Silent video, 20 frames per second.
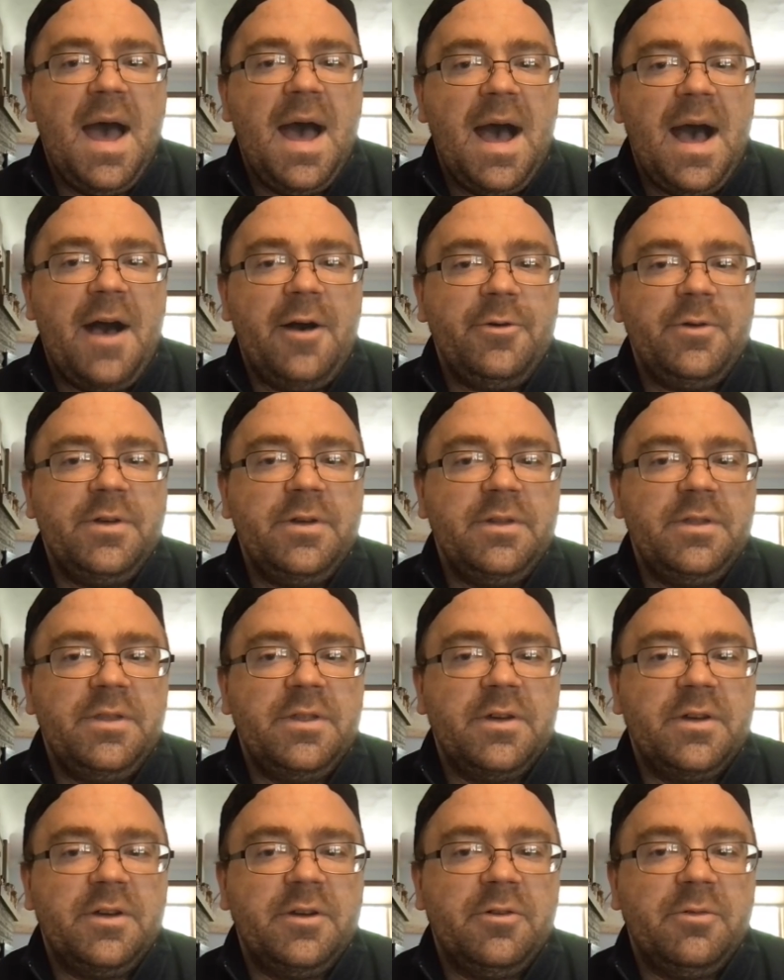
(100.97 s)
How could
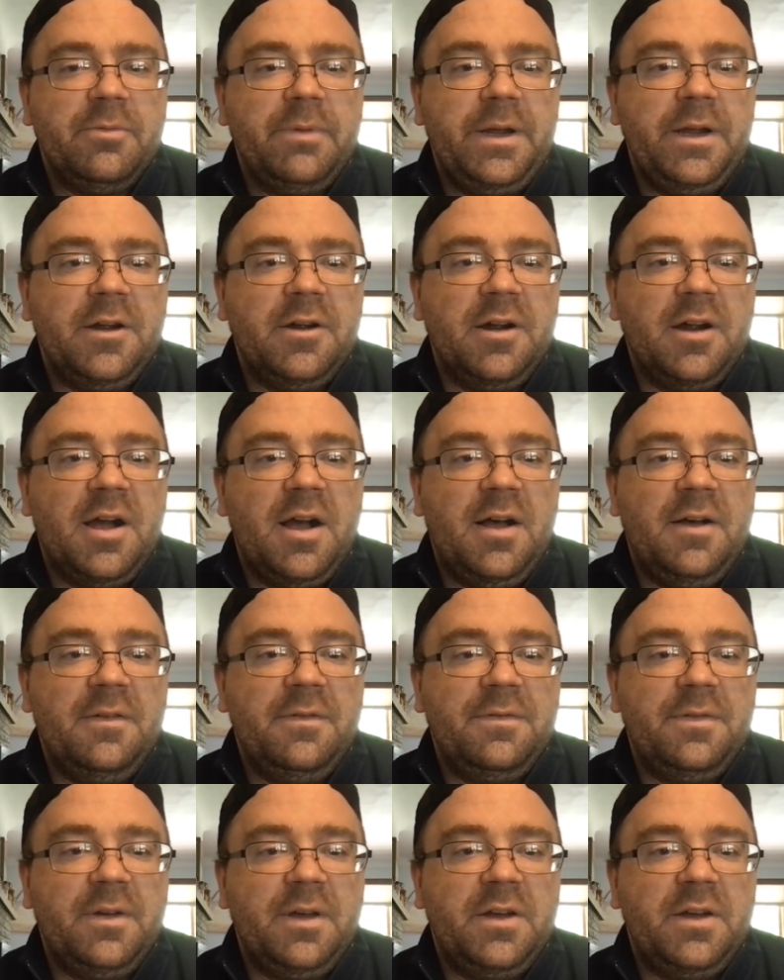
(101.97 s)
the career of